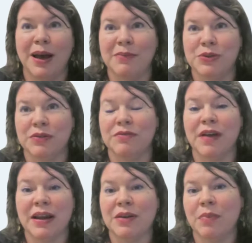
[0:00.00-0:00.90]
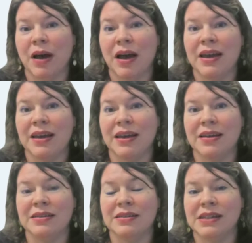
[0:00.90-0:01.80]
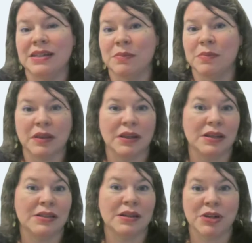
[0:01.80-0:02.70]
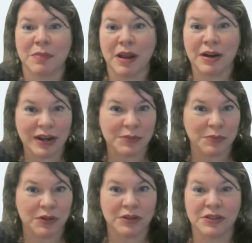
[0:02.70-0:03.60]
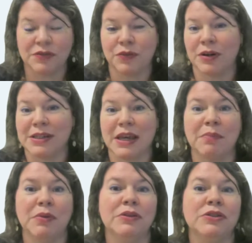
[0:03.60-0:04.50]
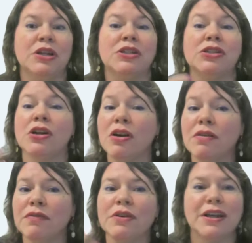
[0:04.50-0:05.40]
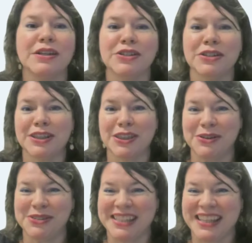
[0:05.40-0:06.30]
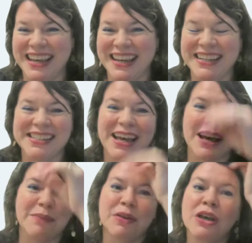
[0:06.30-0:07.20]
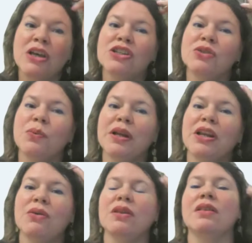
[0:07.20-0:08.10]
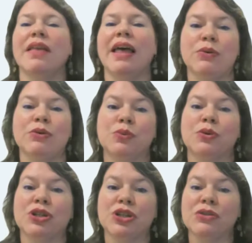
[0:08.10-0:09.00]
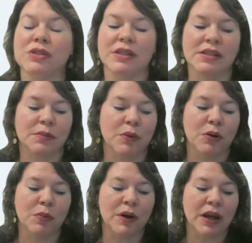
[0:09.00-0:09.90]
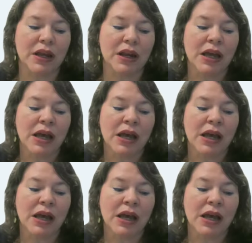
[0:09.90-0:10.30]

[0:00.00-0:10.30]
sort of vetted by disability subject matter experts. For example, Justin Harford has looked at those things. So we know that the language we're using is appropriate.